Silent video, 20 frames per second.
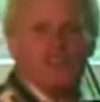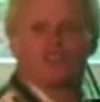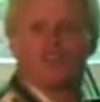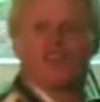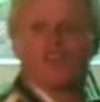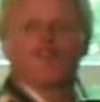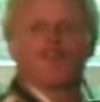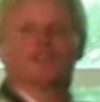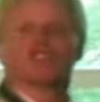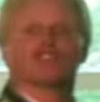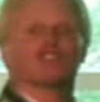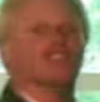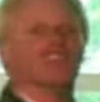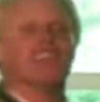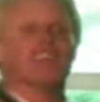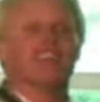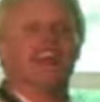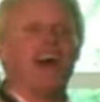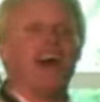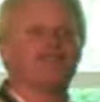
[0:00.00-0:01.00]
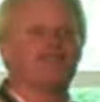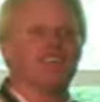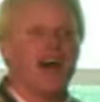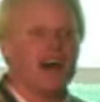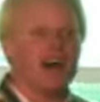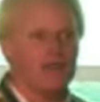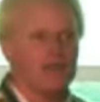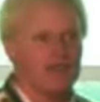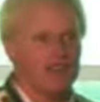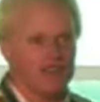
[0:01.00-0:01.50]
truth was she didn't have
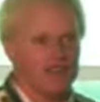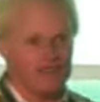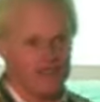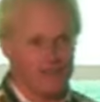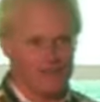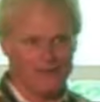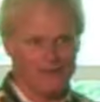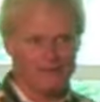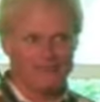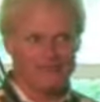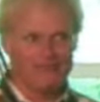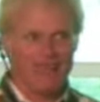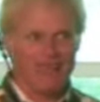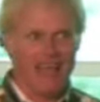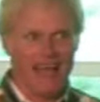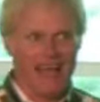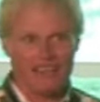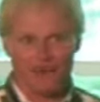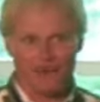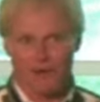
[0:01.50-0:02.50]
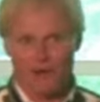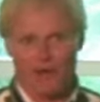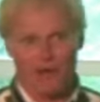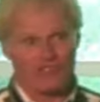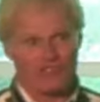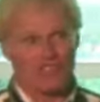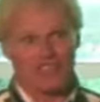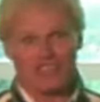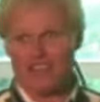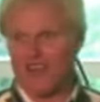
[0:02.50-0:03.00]
diabetes. I thought, well,
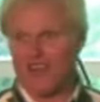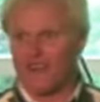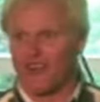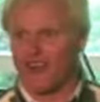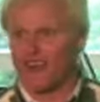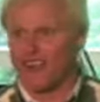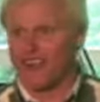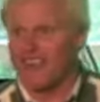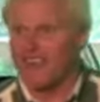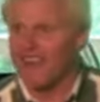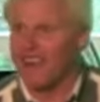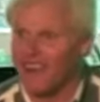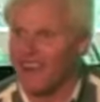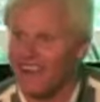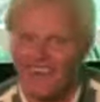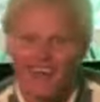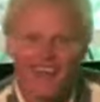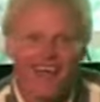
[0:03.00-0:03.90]
she's never going to get it.